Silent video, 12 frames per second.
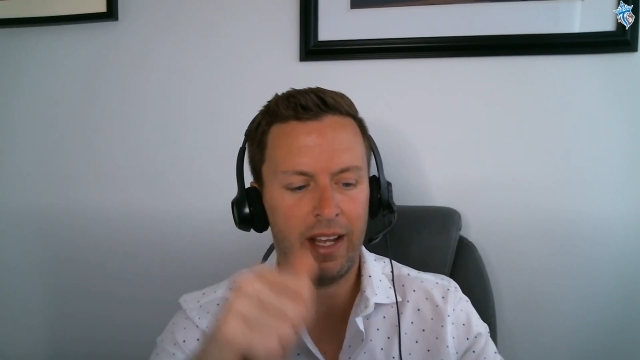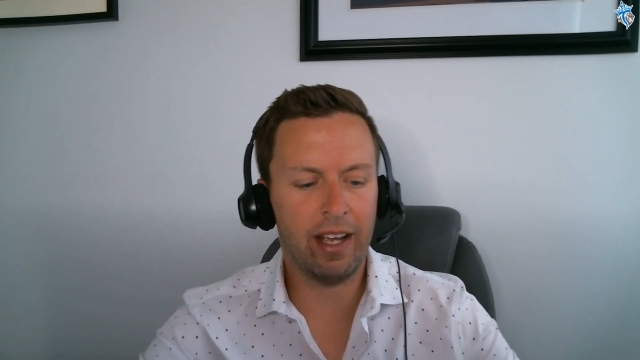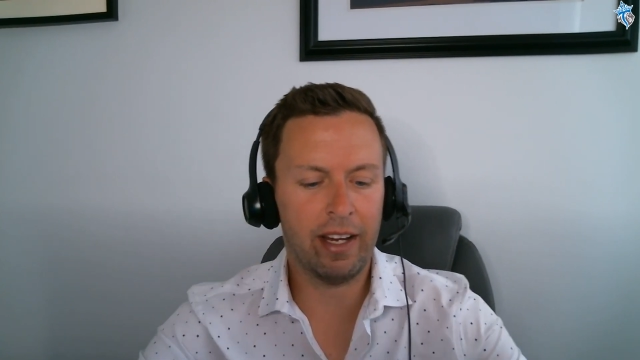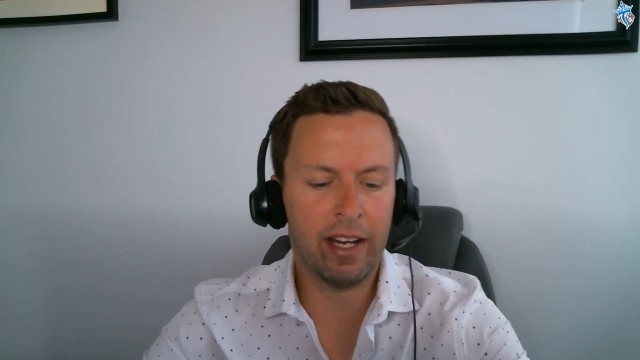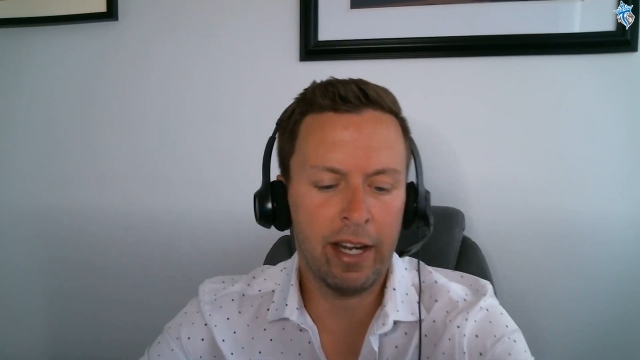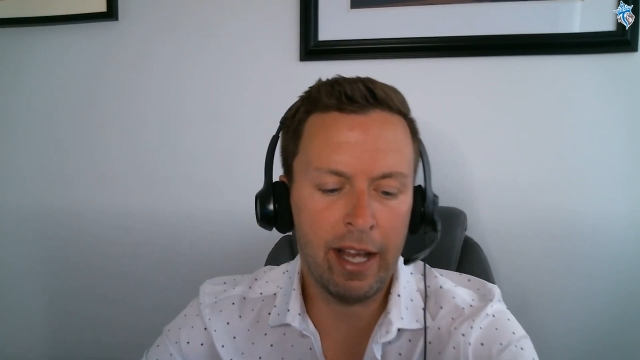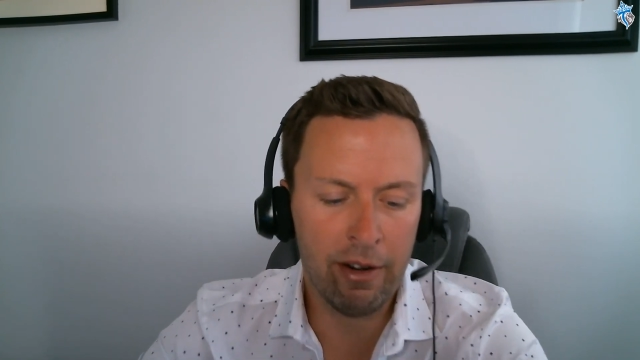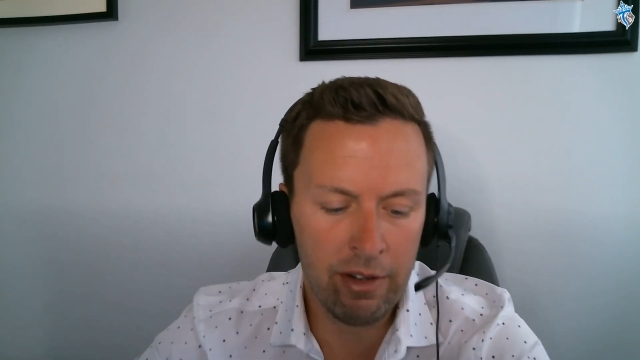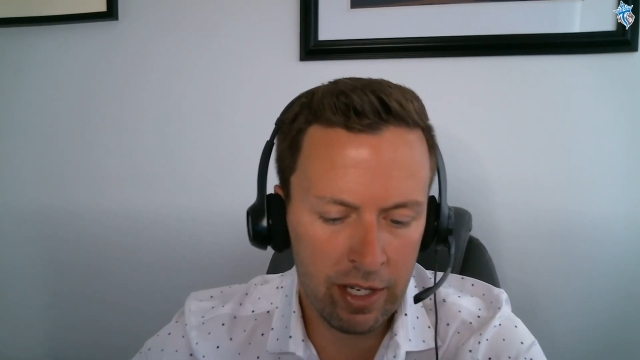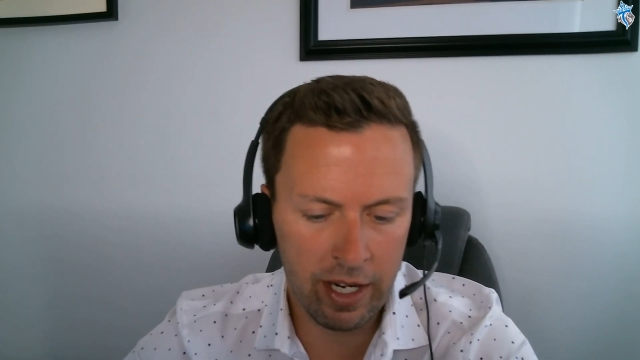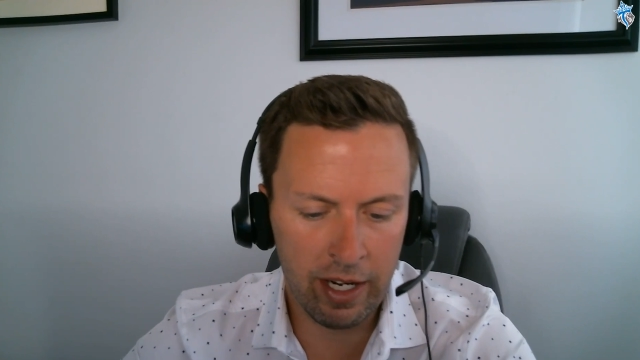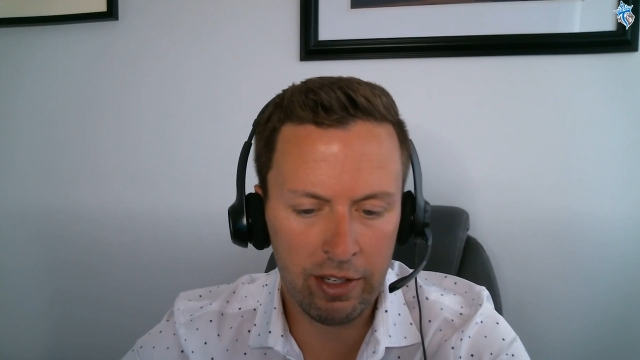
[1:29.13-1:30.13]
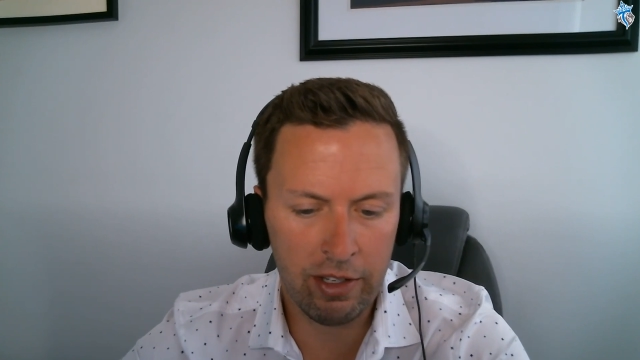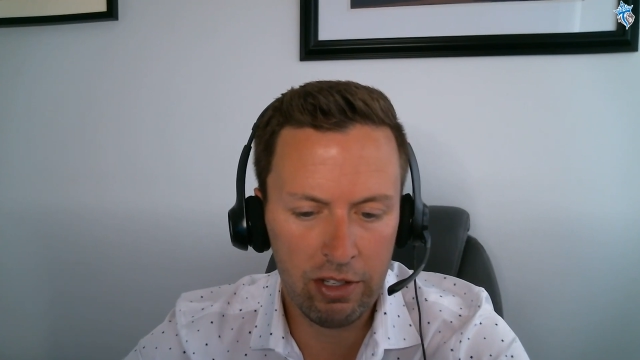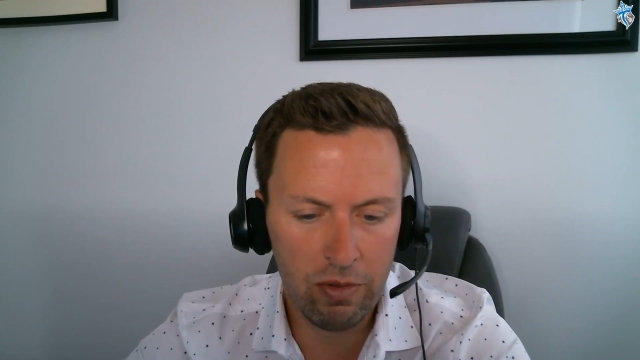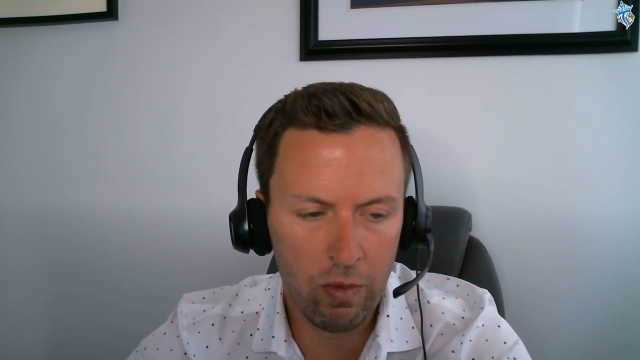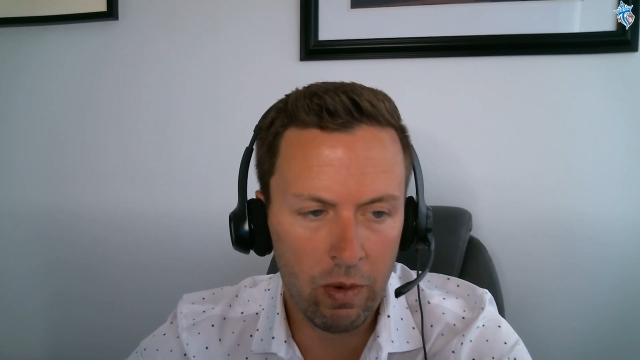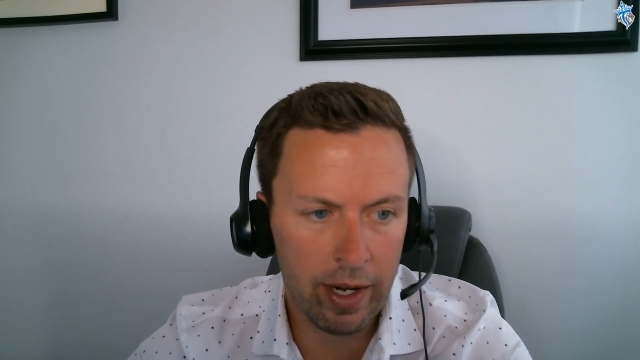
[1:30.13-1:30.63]
Okay. I can now
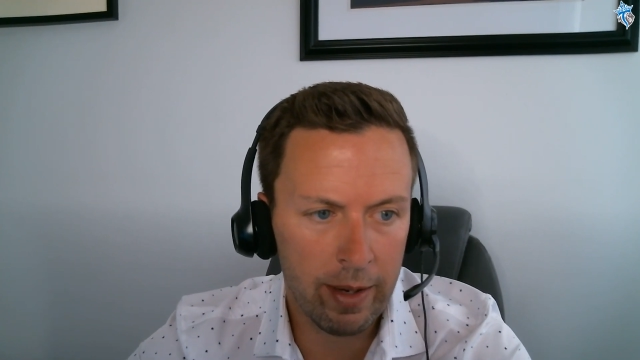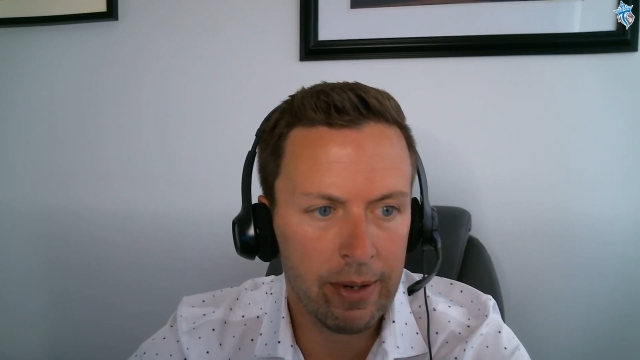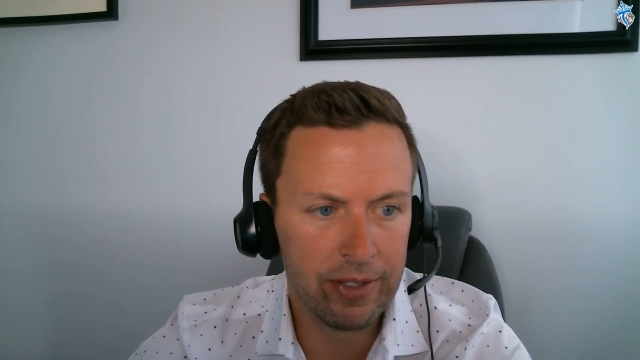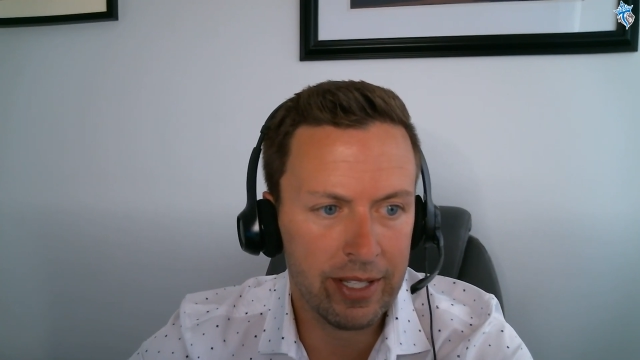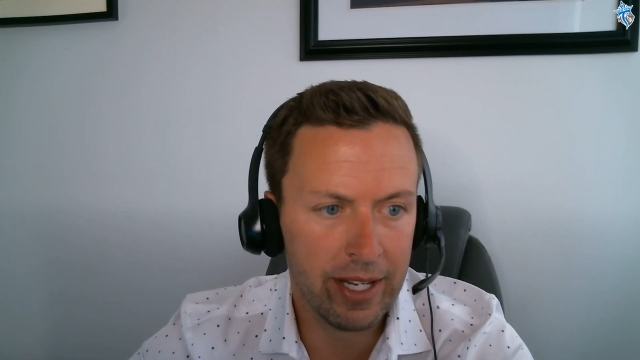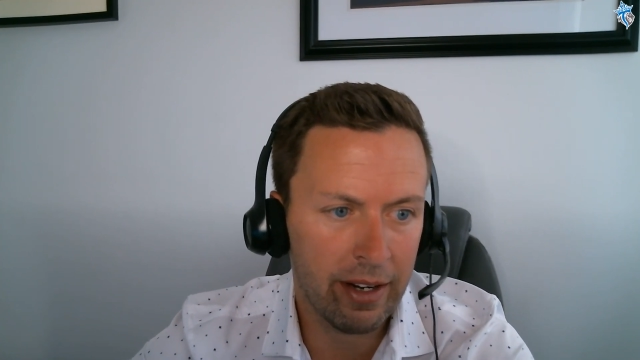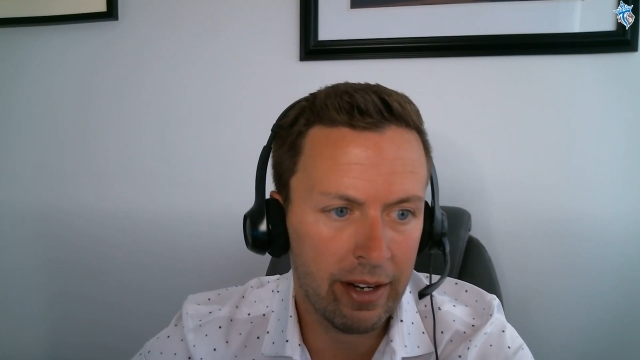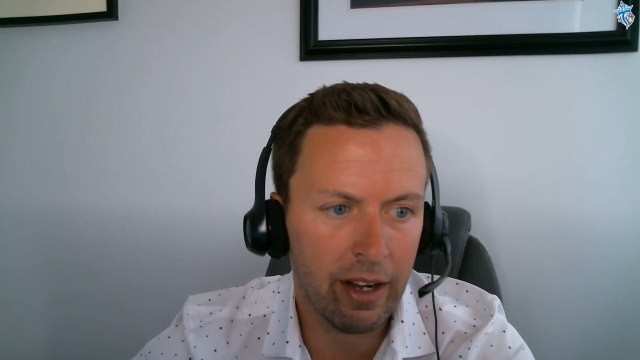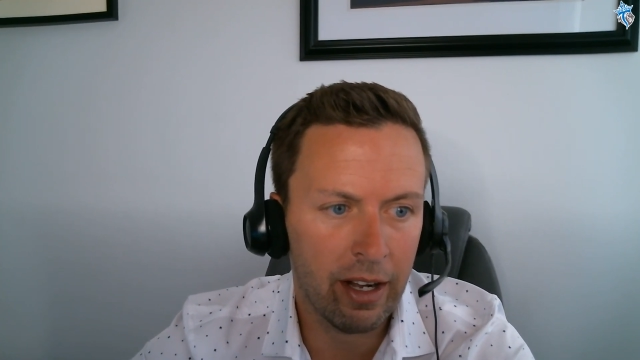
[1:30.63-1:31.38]
deduct 20%